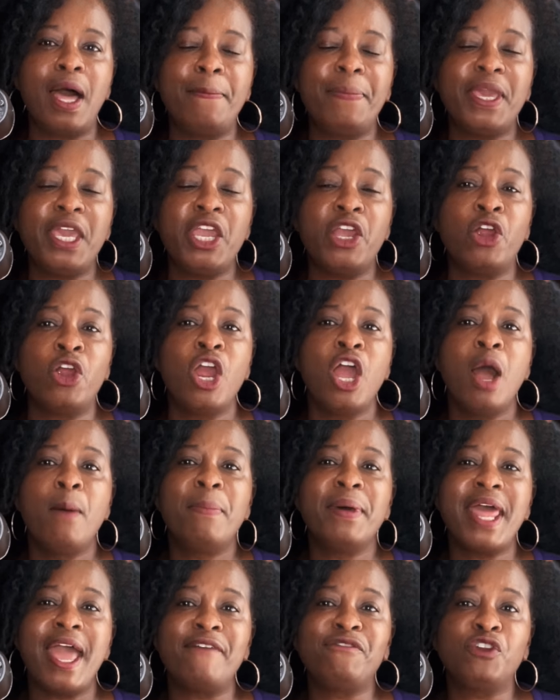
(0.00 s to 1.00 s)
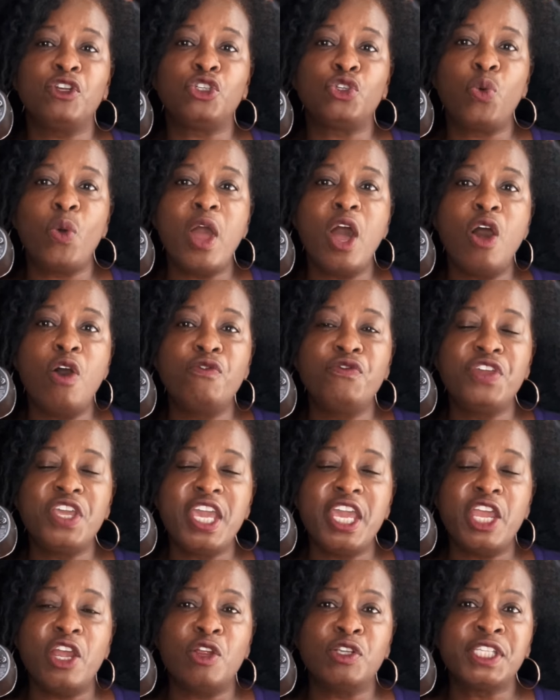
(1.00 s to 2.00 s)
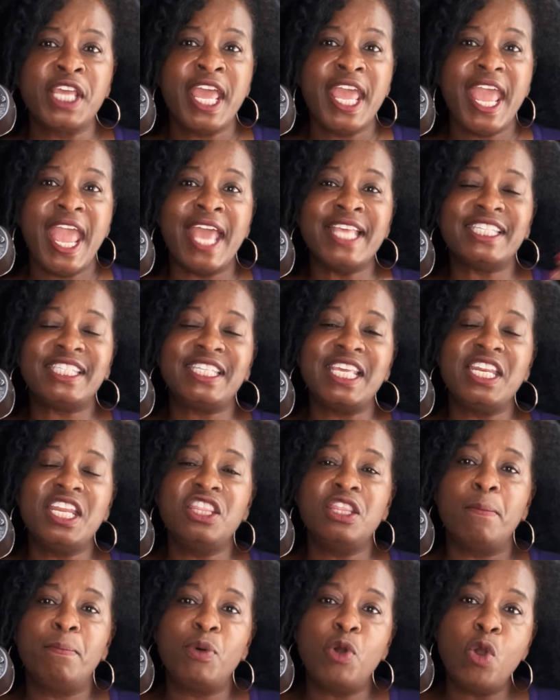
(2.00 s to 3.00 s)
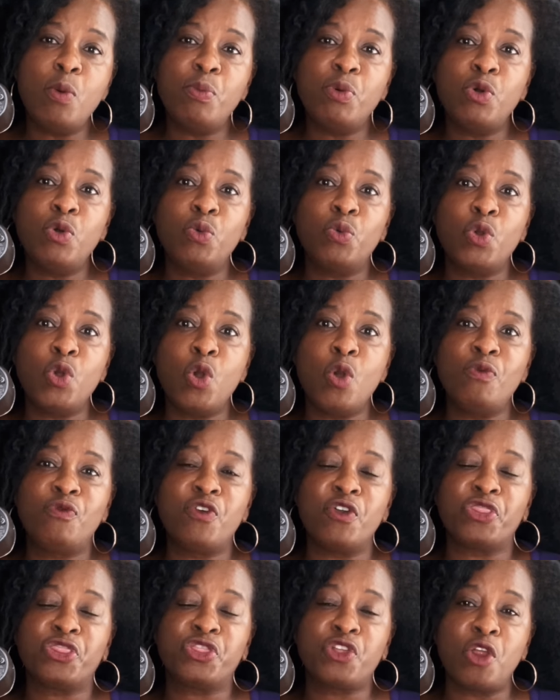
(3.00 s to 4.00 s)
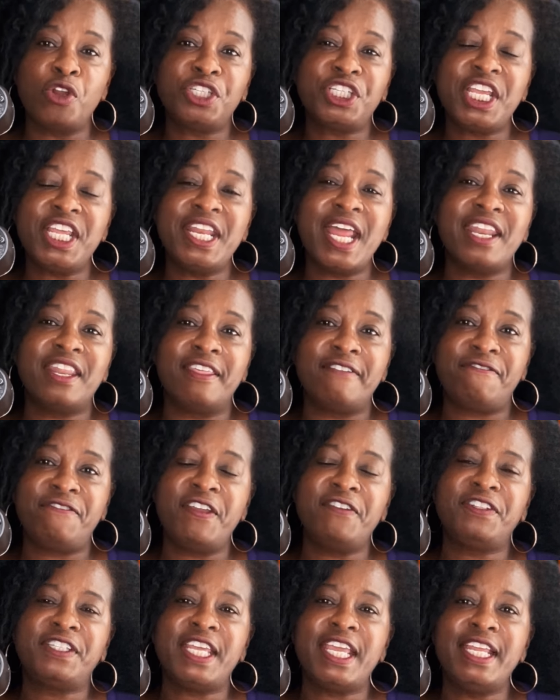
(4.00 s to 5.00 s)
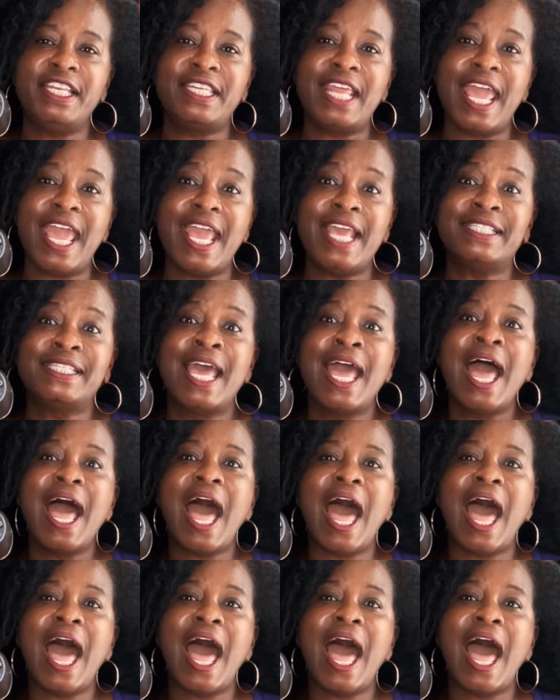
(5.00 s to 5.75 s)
up here, but after twelve years and sitting in the boom boom room for thirteen out of the fifteen days,